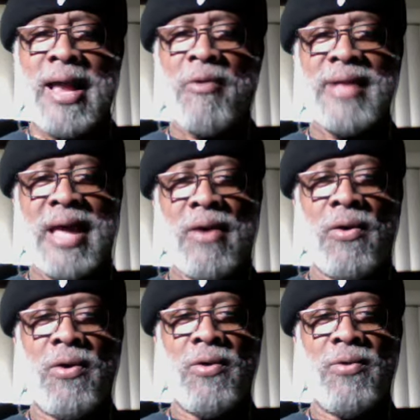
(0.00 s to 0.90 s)
I was like,
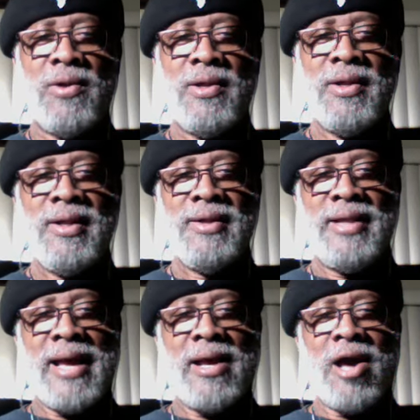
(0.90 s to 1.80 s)
uh-oh,
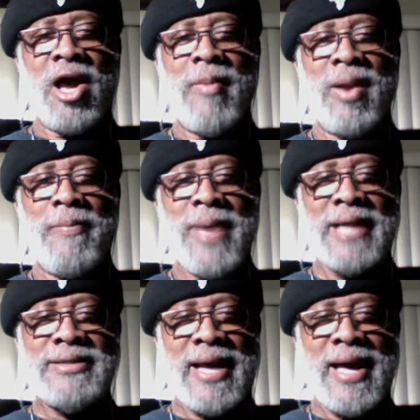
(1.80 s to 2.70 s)
did I call him at a
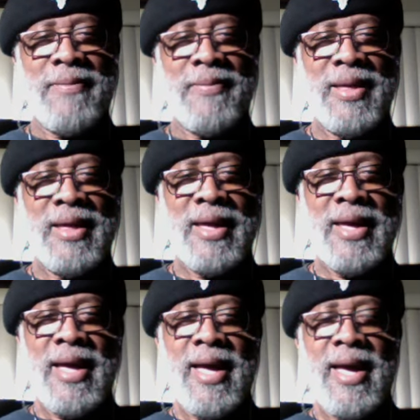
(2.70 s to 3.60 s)
bad time?
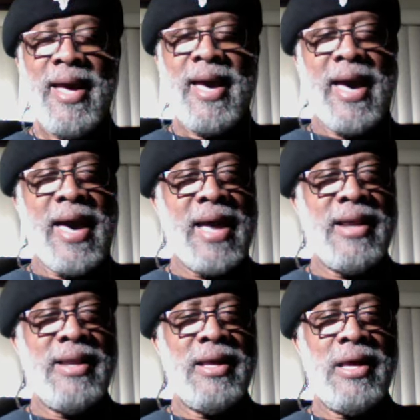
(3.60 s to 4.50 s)

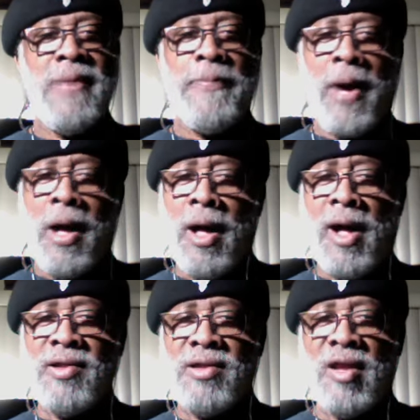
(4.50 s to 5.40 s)
And he
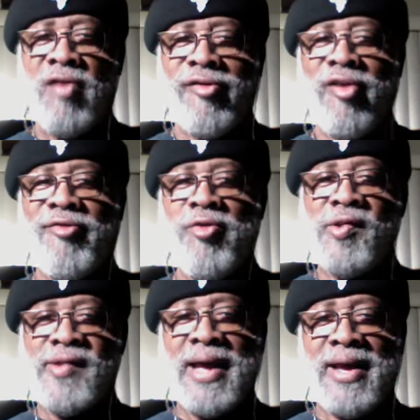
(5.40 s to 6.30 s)
paused for a few
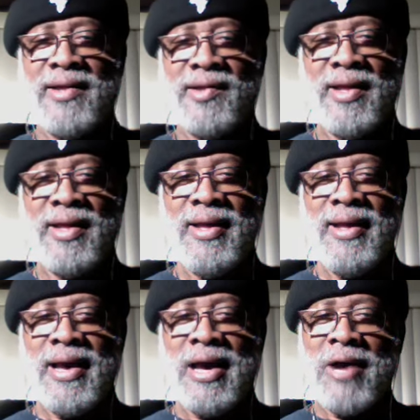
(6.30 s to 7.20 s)
seconds.
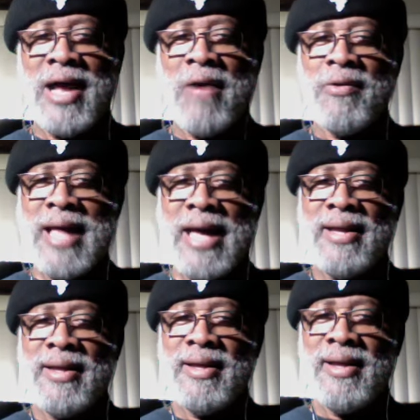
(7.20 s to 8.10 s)
And I was like,
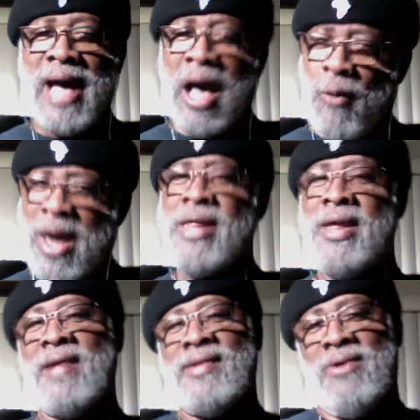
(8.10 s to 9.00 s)
I waited.
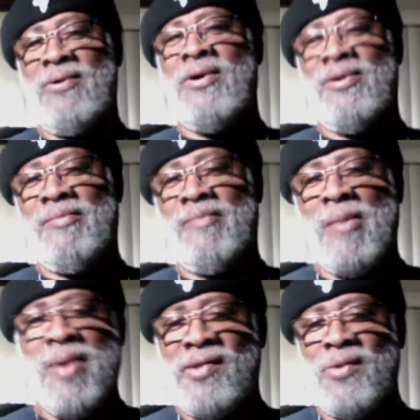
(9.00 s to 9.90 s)
I said, oh,
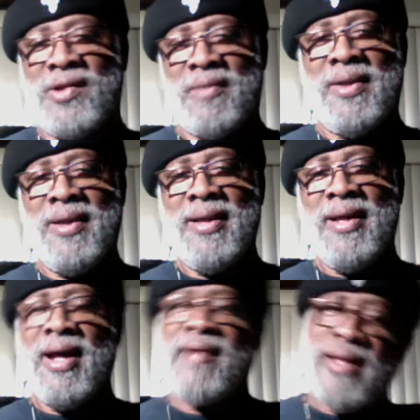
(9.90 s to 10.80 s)
maybe he's doing something.
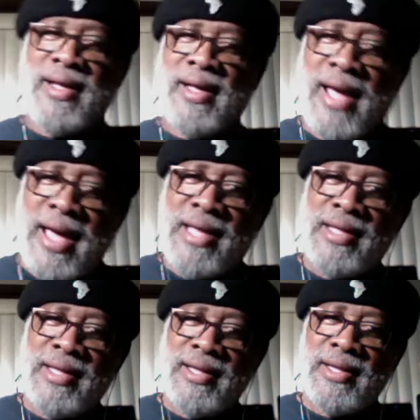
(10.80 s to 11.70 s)
I said, hey,
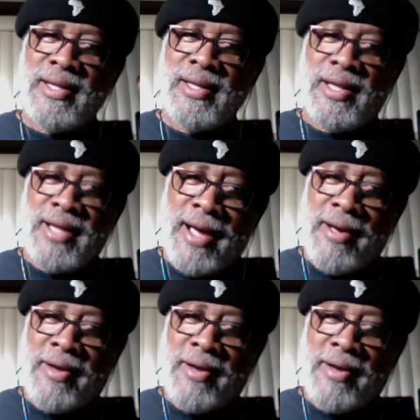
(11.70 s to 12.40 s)
you there?